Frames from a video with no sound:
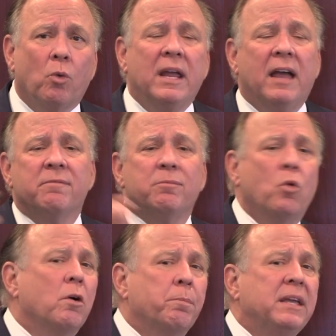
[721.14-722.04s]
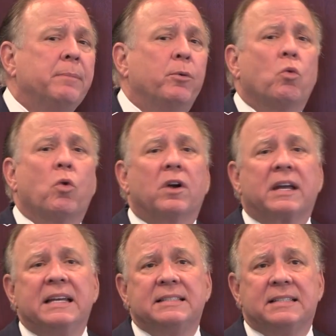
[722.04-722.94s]
We have more people
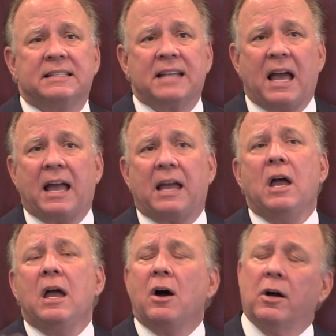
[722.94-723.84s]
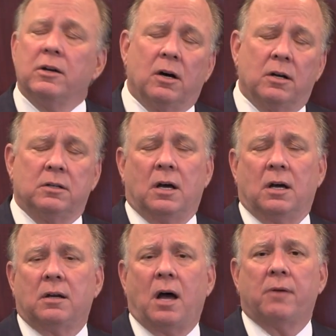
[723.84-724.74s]
working today on
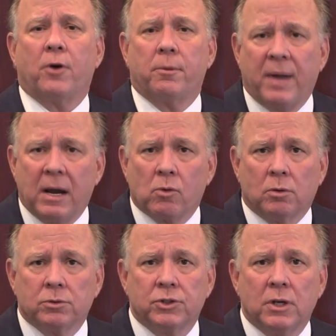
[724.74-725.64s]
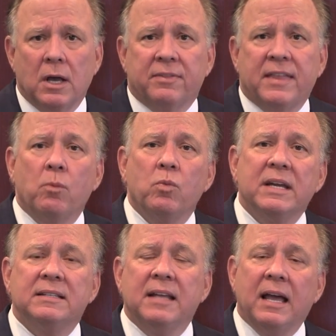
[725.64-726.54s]
non-farm payrolls than
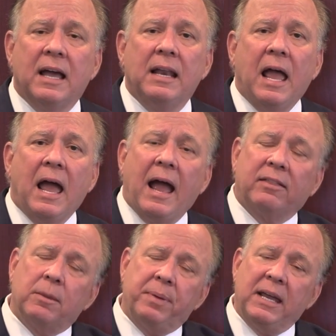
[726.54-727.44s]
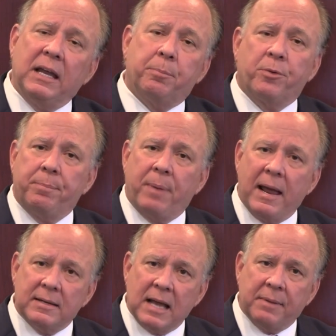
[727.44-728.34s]
we did at the peak
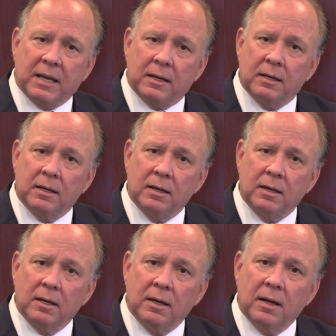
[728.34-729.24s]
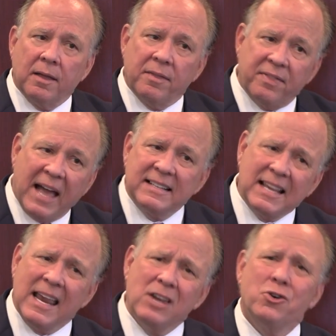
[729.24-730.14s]
pre-pandemic. That's
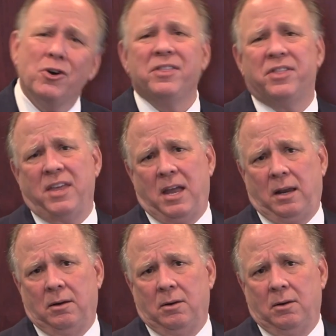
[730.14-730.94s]
a good thing.